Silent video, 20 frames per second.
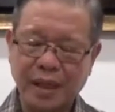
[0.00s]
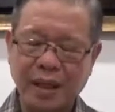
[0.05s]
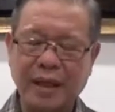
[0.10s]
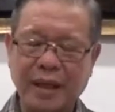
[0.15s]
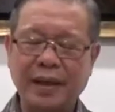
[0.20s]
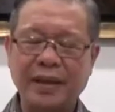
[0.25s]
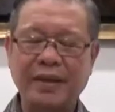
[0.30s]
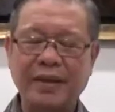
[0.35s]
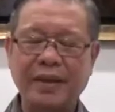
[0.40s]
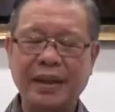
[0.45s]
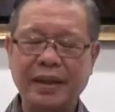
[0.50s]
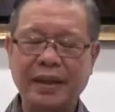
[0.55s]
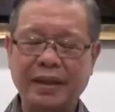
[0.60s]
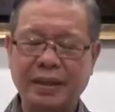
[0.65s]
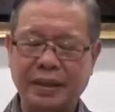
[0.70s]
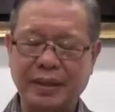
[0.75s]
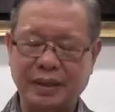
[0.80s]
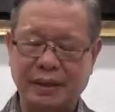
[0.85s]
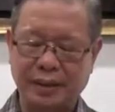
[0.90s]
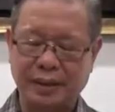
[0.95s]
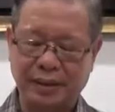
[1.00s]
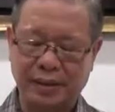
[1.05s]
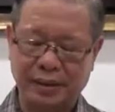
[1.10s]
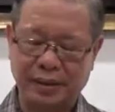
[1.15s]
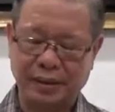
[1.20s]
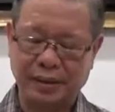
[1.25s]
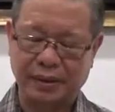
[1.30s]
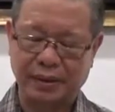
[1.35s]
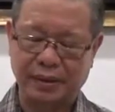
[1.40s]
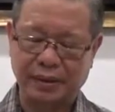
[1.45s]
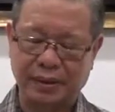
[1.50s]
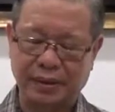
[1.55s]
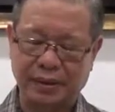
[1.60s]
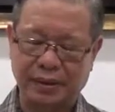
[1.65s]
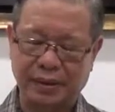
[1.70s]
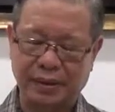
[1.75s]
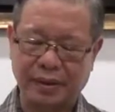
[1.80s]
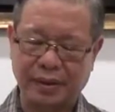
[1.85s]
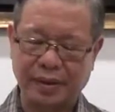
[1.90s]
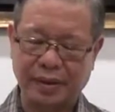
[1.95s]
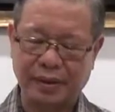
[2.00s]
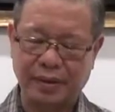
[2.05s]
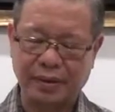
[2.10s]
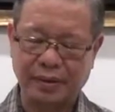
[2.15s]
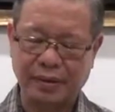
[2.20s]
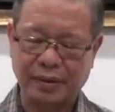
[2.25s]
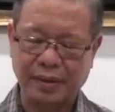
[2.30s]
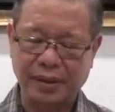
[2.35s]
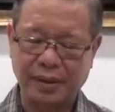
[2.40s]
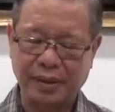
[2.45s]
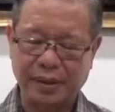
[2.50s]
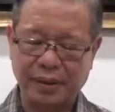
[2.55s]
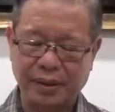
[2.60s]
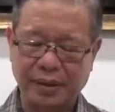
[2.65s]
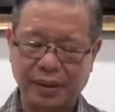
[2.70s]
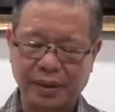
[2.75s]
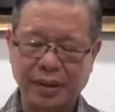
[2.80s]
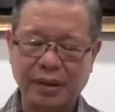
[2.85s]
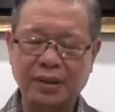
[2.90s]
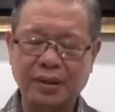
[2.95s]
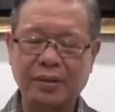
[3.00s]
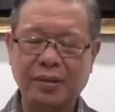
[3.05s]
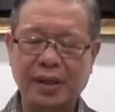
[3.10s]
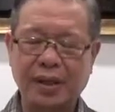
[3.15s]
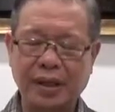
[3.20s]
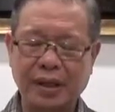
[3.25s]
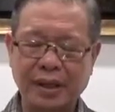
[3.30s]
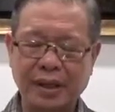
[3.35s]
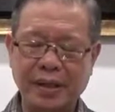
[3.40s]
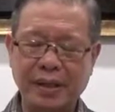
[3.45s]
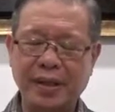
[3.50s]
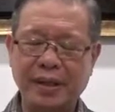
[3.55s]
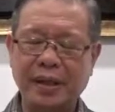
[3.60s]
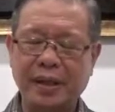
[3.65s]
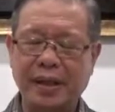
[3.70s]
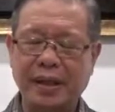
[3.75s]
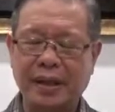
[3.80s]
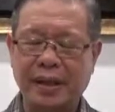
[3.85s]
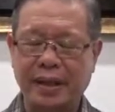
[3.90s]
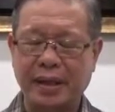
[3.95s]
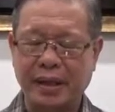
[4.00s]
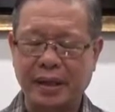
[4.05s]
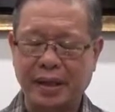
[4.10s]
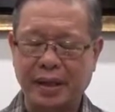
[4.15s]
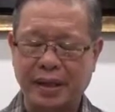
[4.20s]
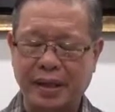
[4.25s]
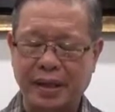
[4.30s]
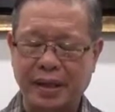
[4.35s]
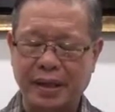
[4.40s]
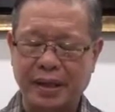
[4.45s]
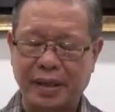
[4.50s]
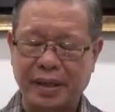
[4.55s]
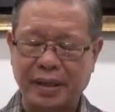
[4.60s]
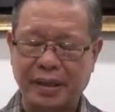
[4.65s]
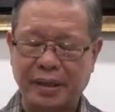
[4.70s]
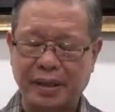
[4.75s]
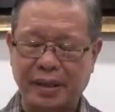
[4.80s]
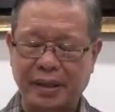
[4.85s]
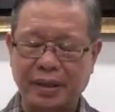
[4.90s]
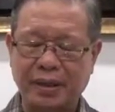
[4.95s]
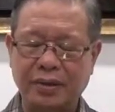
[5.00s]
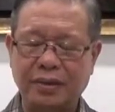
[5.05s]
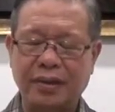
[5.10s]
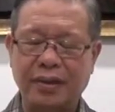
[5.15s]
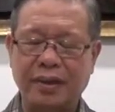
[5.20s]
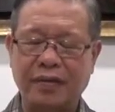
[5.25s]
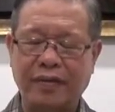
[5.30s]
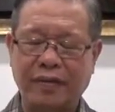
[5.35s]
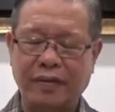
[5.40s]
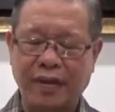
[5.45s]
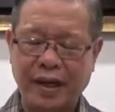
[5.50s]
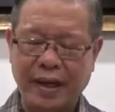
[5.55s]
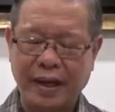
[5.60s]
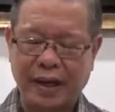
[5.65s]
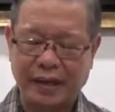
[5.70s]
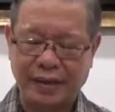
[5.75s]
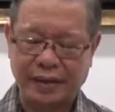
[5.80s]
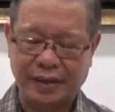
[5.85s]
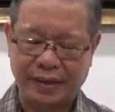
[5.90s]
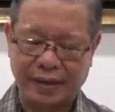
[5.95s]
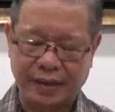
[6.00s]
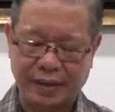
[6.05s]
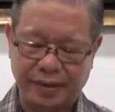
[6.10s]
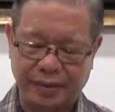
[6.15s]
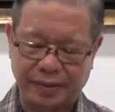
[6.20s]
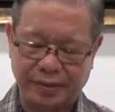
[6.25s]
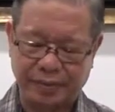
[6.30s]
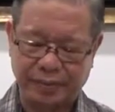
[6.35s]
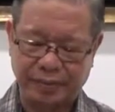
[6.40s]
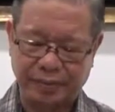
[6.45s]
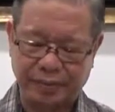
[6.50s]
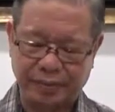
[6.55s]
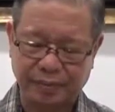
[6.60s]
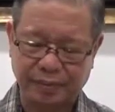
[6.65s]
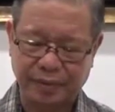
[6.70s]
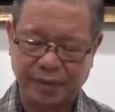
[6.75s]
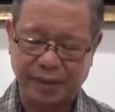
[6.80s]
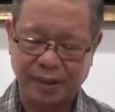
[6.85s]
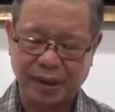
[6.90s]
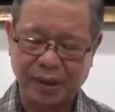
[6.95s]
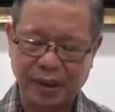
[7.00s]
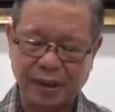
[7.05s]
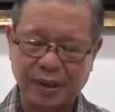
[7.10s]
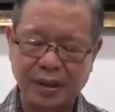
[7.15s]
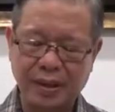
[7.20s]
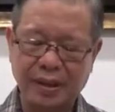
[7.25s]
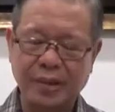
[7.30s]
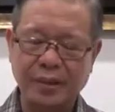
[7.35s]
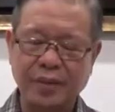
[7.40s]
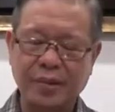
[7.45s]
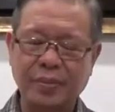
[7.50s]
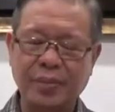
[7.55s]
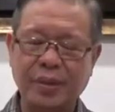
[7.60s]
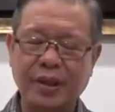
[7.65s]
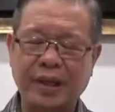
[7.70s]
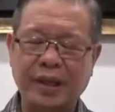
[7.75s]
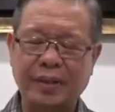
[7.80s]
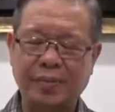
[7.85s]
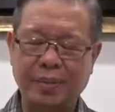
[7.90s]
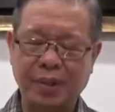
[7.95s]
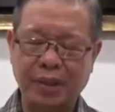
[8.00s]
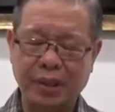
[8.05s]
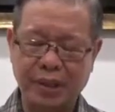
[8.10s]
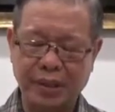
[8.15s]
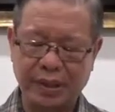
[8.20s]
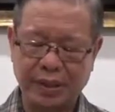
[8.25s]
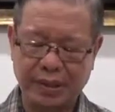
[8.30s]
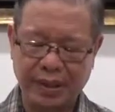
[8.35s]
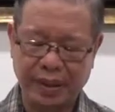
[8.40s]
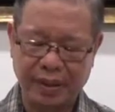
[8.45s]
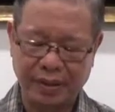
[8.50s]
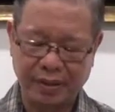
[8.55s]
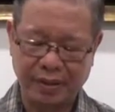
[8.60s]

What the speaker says: and ready. Right, so ready to learn, ready to reflect, and learn to be at peace